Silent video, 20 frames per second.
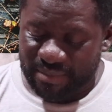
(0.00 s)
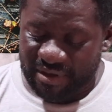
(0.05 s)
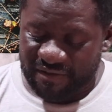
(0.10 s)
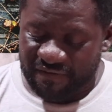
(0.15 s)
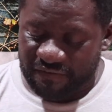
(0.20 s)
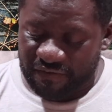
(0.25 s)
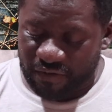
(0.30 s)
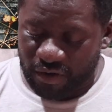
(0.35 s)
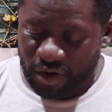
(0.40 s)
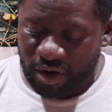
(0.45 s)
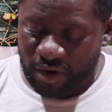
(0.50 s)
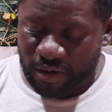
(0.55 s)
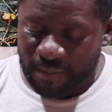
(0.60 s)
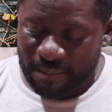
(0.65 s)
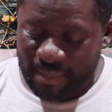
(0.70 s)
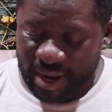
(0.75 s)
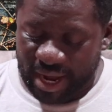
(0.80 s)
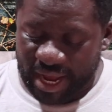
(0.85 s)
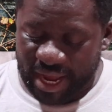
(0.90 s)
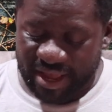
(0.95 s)
before
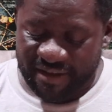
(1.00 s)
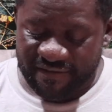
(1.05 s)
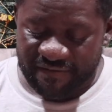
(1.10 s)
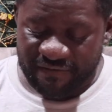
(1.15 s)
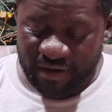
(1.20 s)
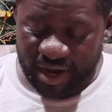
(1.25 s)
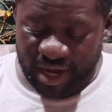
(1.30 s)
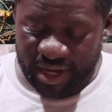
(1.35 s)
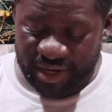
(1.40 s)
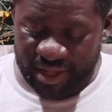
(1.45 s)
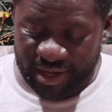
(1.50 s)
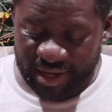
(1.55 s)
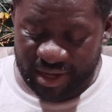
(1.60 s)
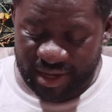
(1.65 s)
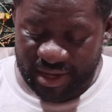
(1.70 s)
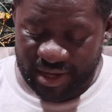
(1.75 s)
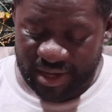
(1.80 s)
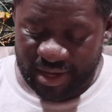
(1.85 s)
my Father